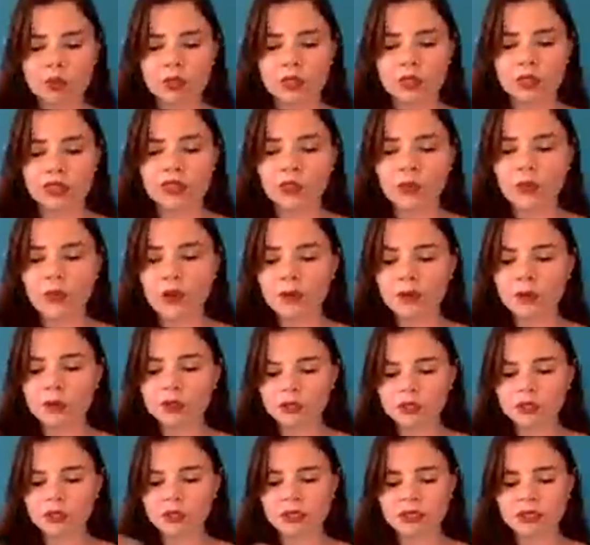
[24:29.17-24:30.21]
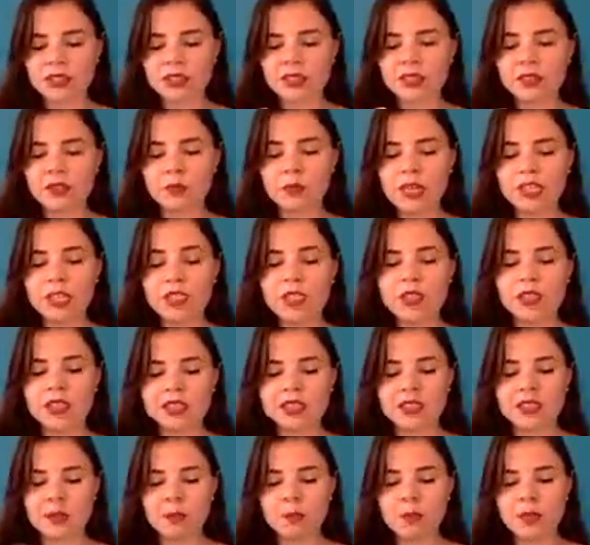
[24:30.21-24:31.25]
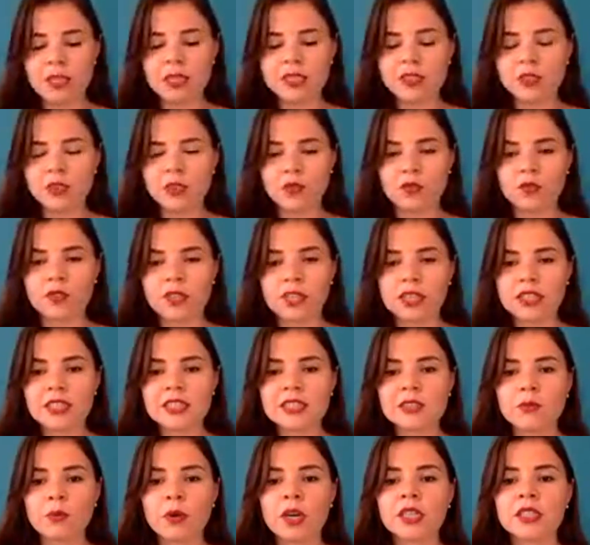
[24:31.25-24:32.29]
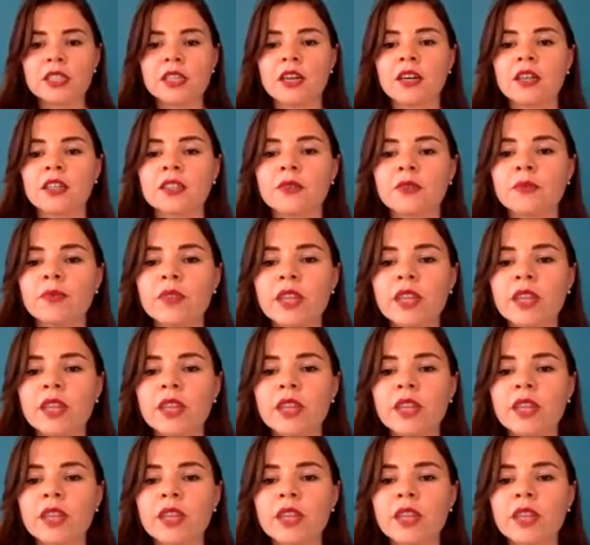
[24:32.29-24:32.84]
Like imagine there's a mist of like this white color.